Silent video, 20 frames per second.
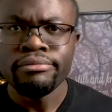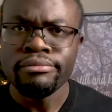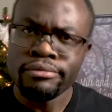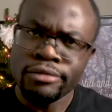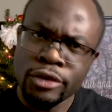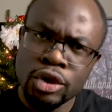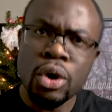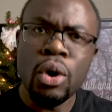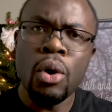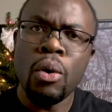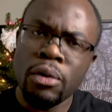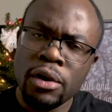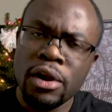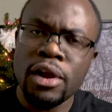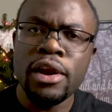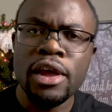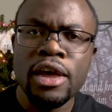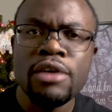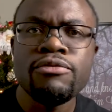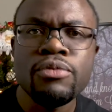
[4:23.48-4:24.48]
you only
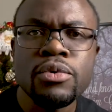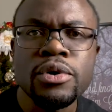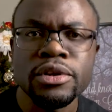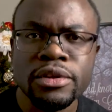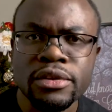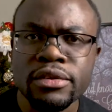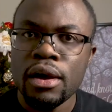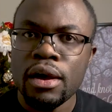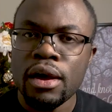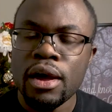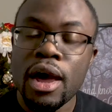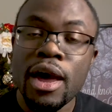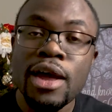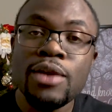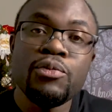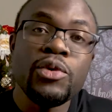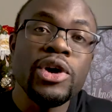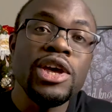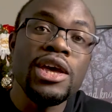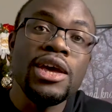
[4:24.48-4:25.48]
live once. And
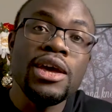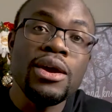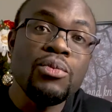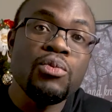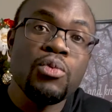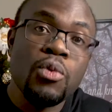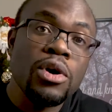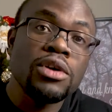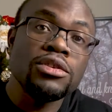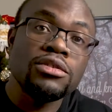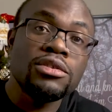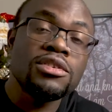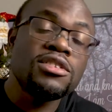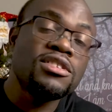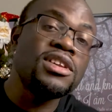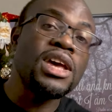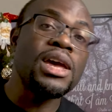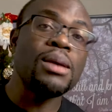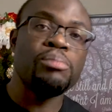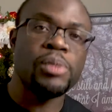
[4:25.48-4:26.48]
we want to
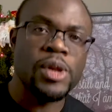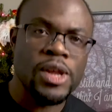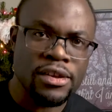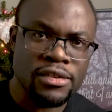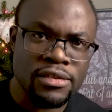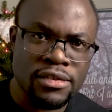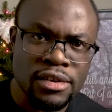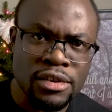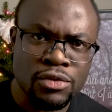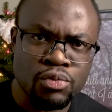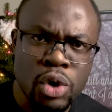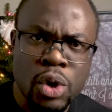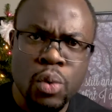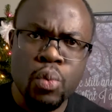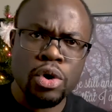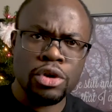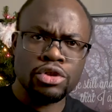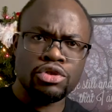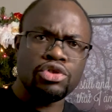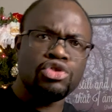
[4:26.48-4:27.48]
see places. We
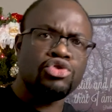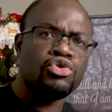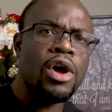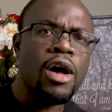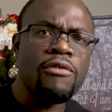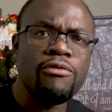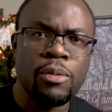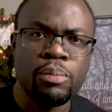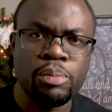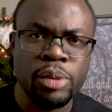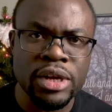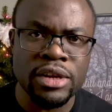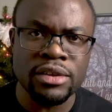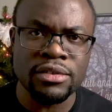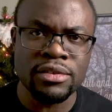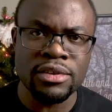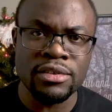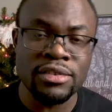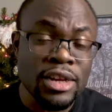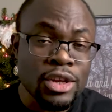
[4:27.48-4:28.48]
want to travel
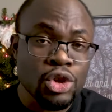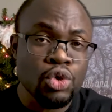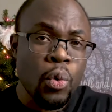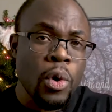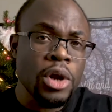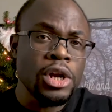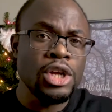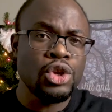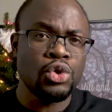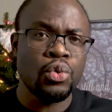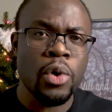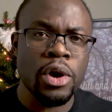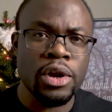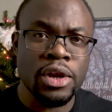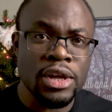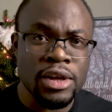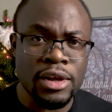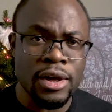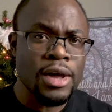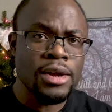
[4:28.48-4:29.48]
places. And 2020
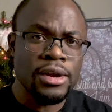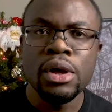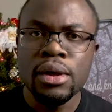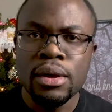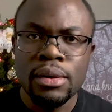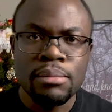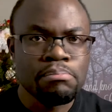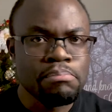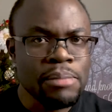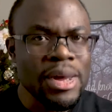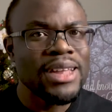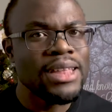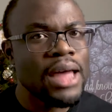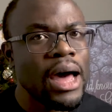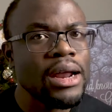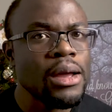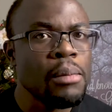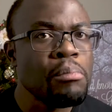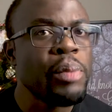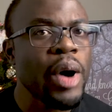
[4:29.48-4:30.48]
kind of made that
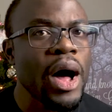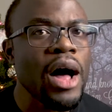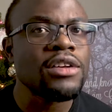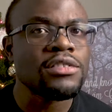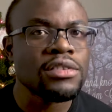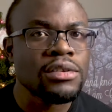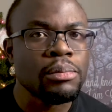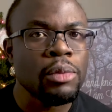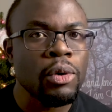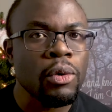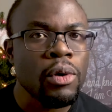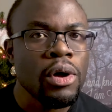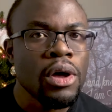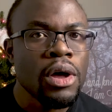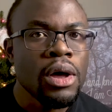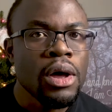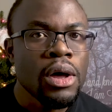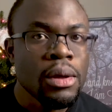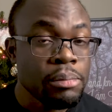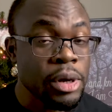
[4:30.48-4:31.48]
impossible.
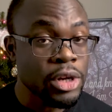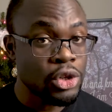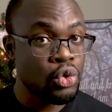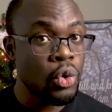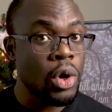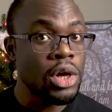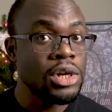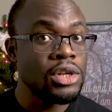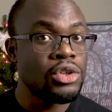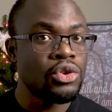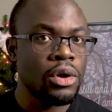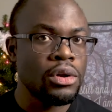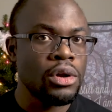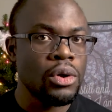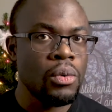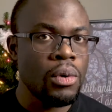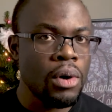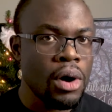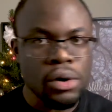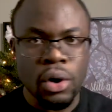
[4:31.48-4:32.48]
But
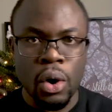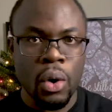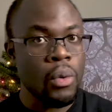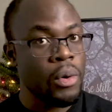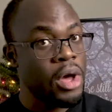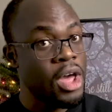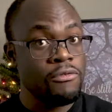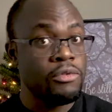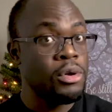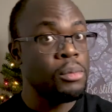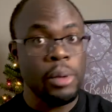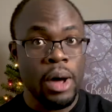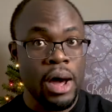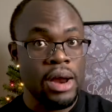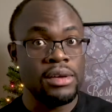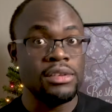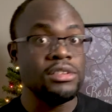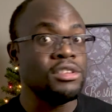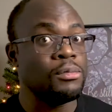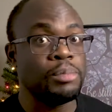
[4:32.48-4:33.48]
2021, oh, everybody
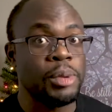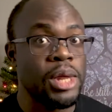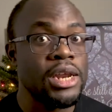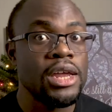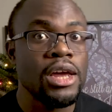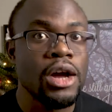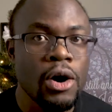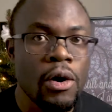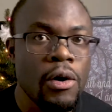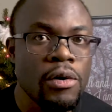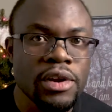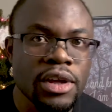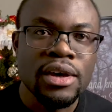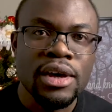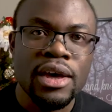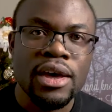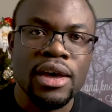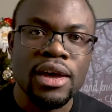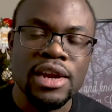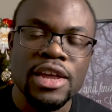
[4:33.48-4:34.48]
is planning on it.
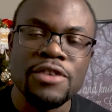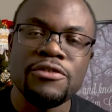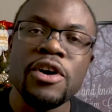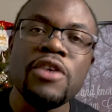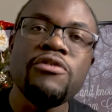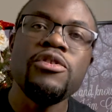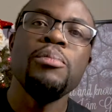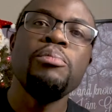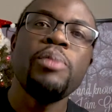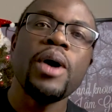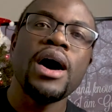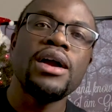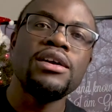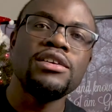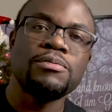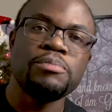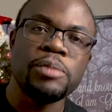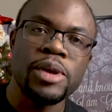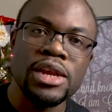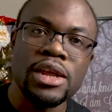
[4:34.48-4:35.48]
And if everybody's
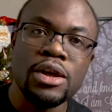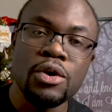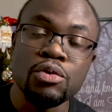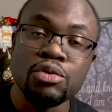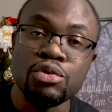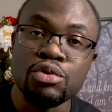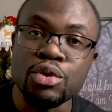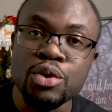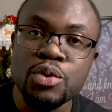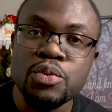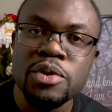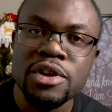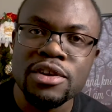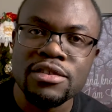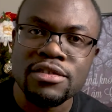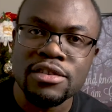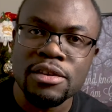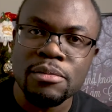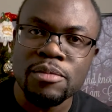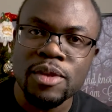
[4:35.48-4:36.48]
planning on doing
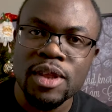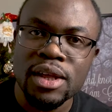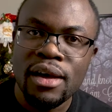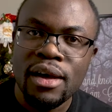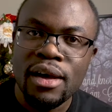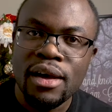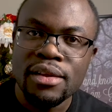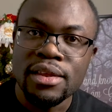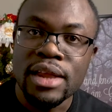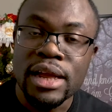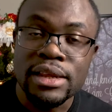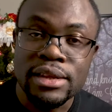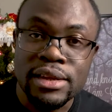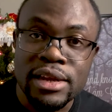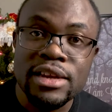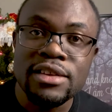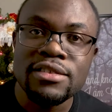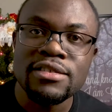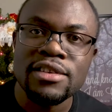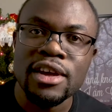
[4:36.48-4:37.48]
something, then
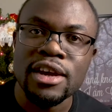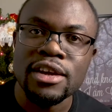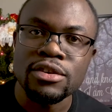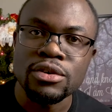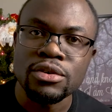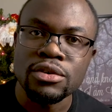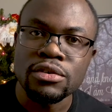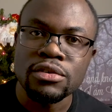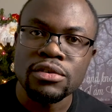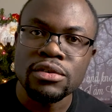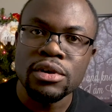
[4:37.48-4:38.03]
these sectors